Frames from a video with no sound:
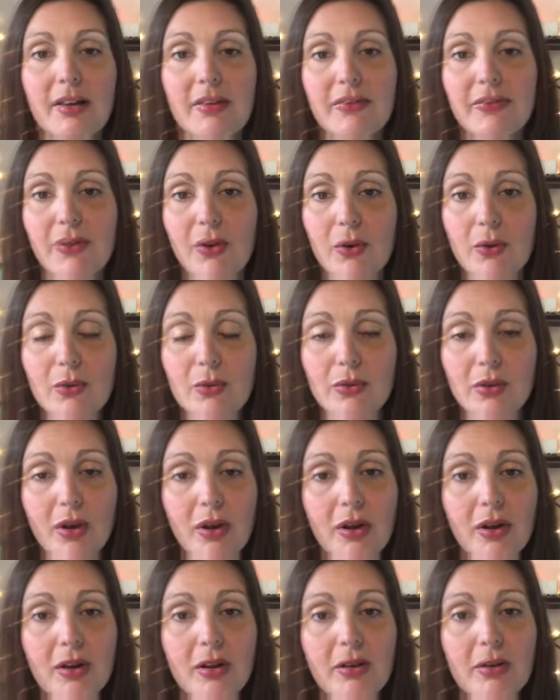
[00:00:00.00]
phone
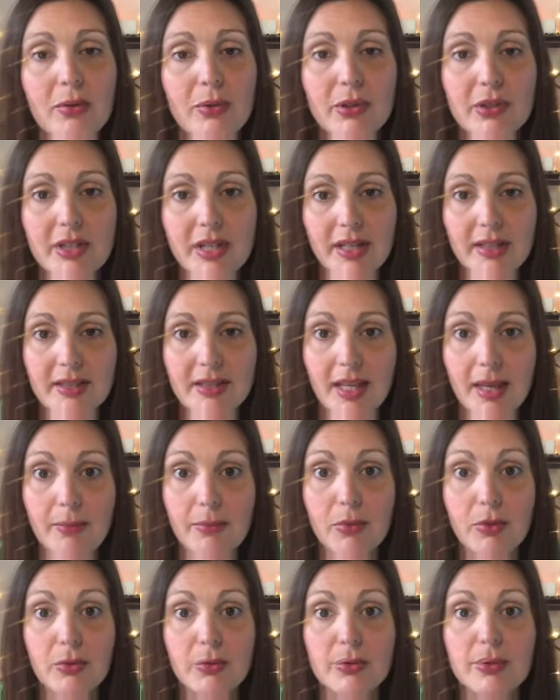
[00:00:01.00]
call or text came
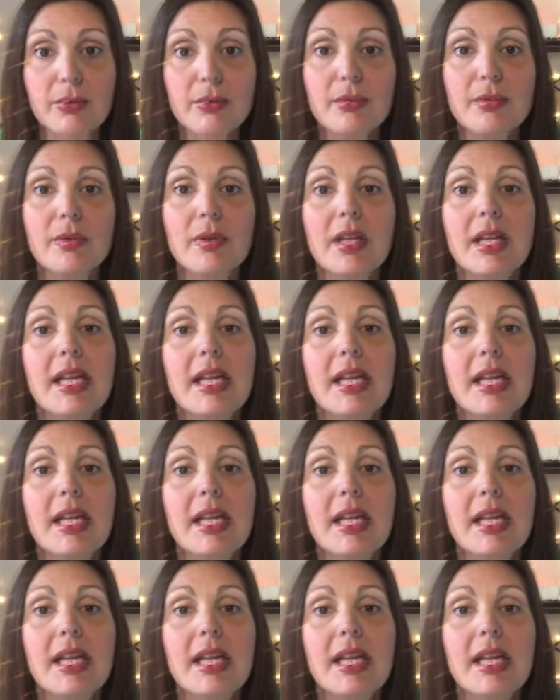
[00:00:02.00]
through,